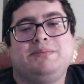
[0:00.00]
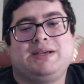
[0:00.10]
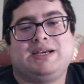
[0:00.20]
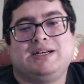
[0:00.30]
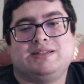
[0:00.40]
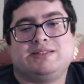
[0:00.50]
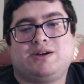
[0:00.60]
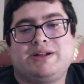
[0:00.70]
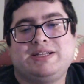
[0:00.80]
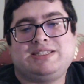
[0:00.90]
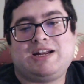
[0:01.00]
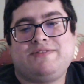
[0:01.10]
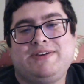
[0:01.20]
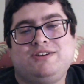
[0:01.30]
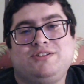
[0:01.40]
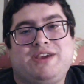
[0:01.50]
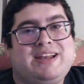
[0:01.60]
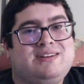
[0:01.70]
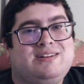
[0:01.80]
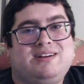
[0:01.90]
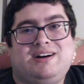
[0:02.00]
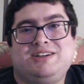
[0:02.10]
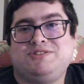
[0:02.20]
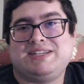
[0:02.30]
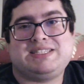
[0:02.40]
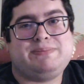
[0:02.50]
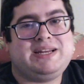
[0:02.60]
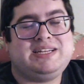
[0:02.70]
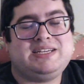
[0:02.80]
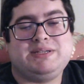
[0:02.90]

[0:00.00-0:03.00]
Because going against Sadavir, you can't underestimate him.